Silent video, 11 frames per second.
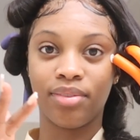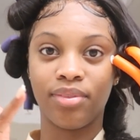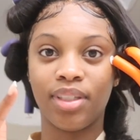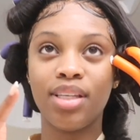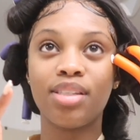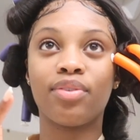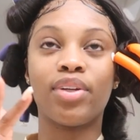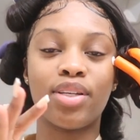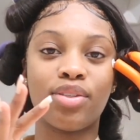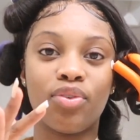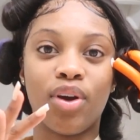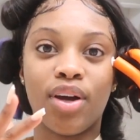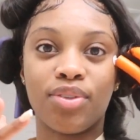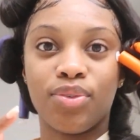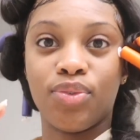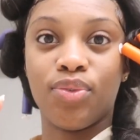These wakes you
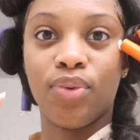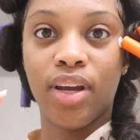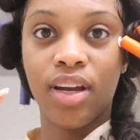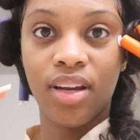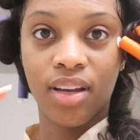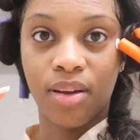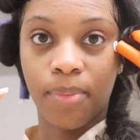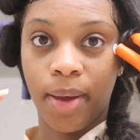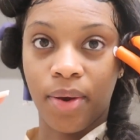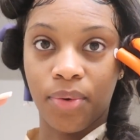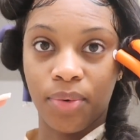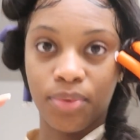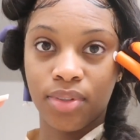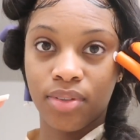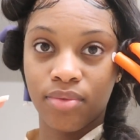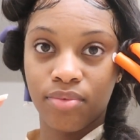guys was ready to come out.